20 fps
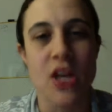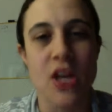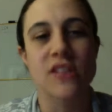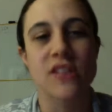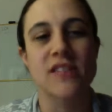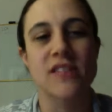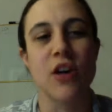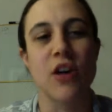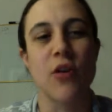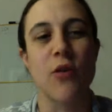
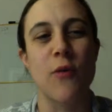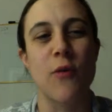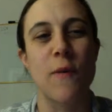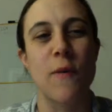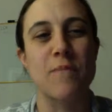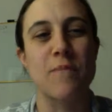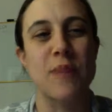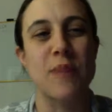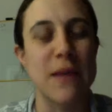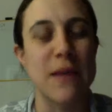So
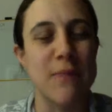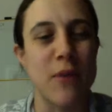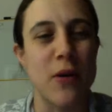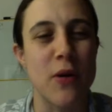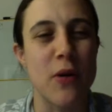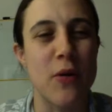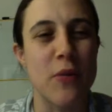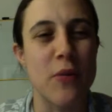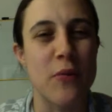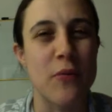
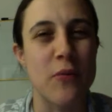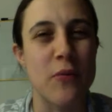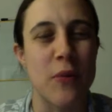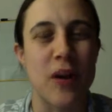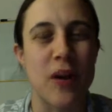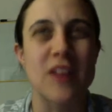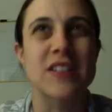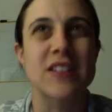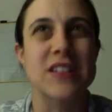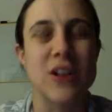people
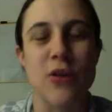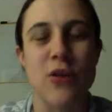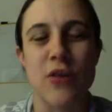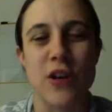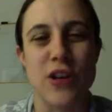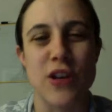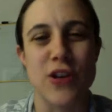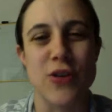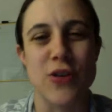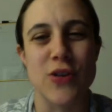want to know
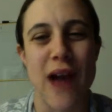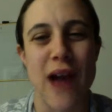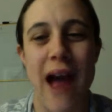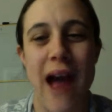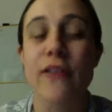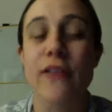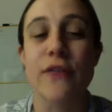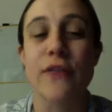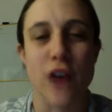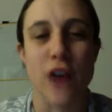that you
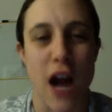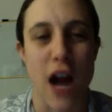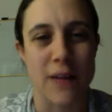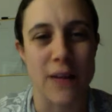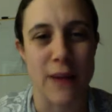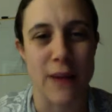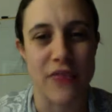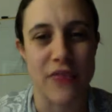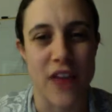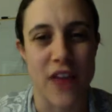haven't forgot
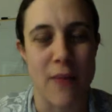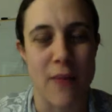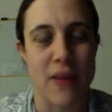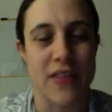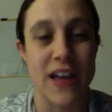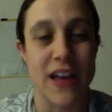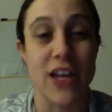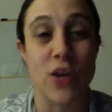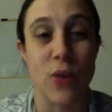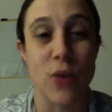about them and
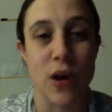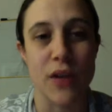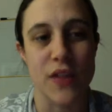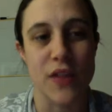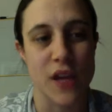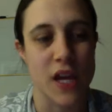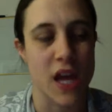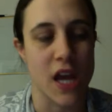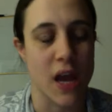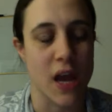that you are
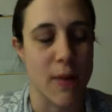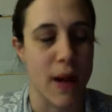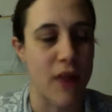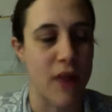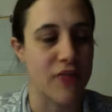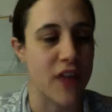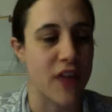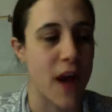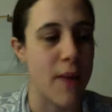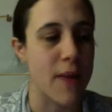thinking about
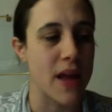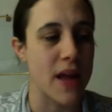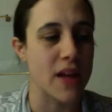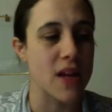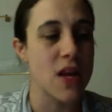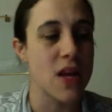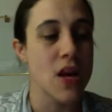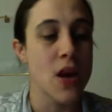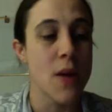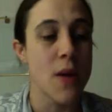them. And
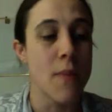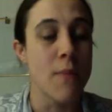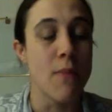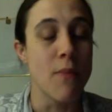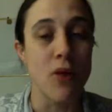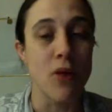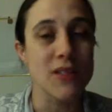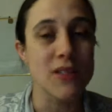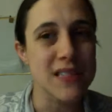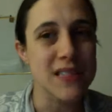
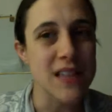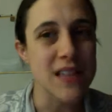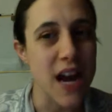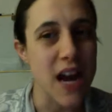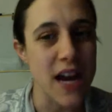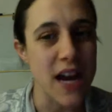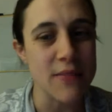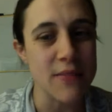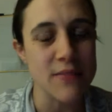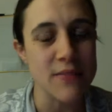most
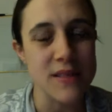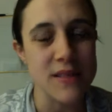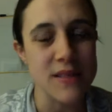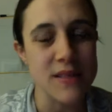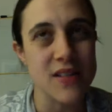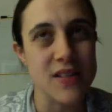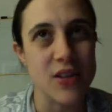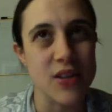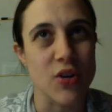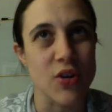
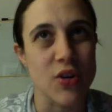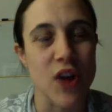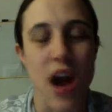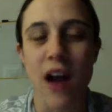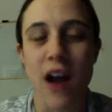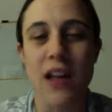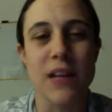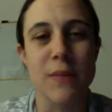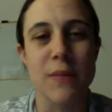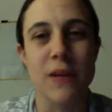times they're
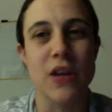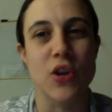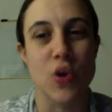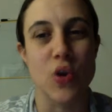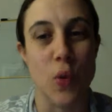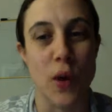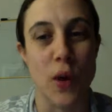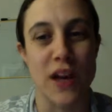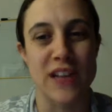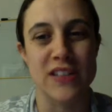not going to be
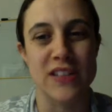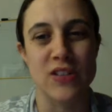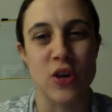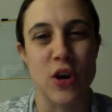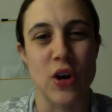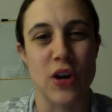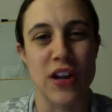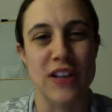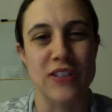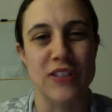annoyed as
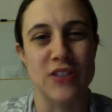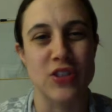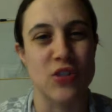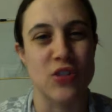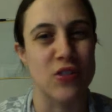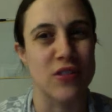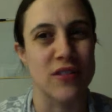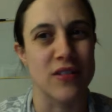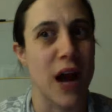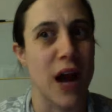long as
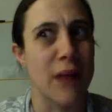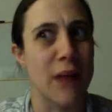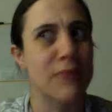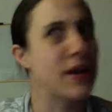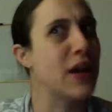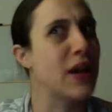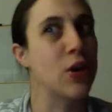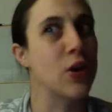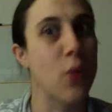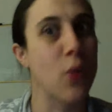you're not
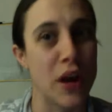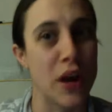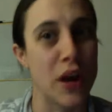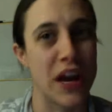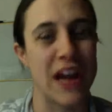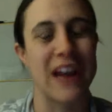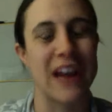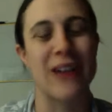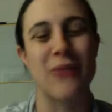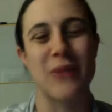being
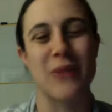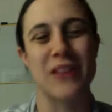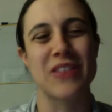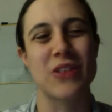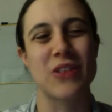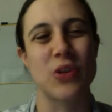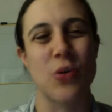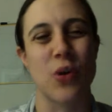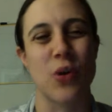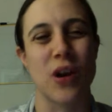annoying with
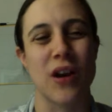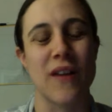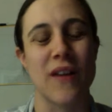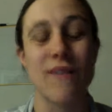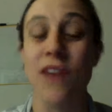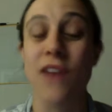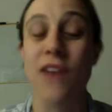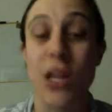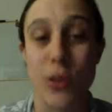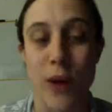your
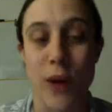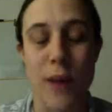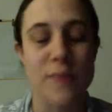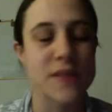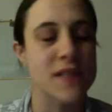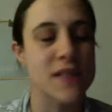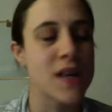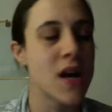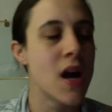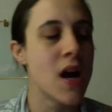
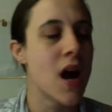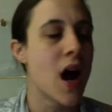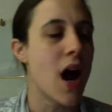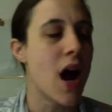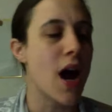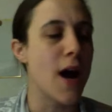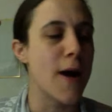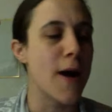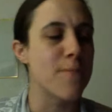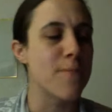
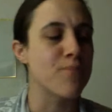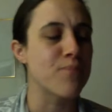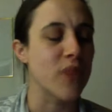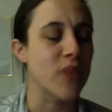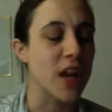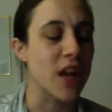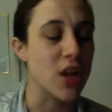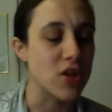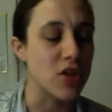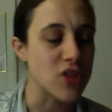follow-ups.
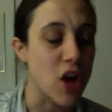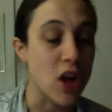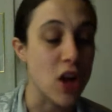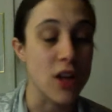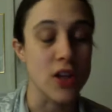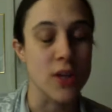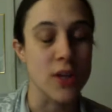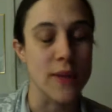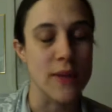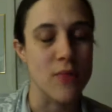And I'll talk a
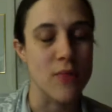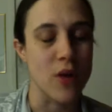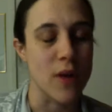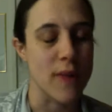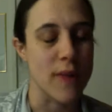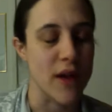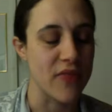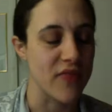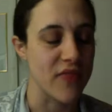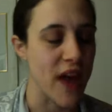little bit more
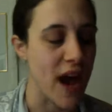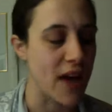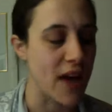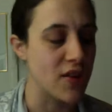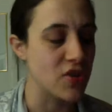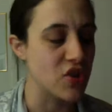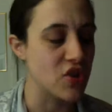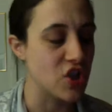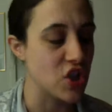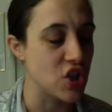about that
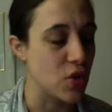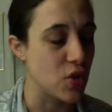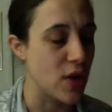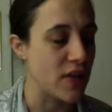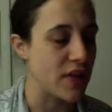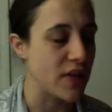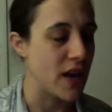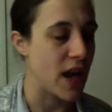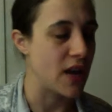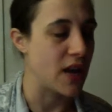too
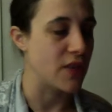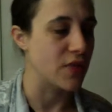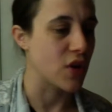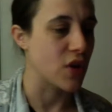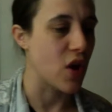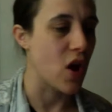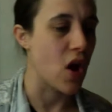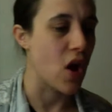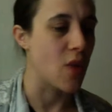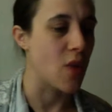at the end of the
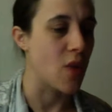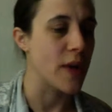call.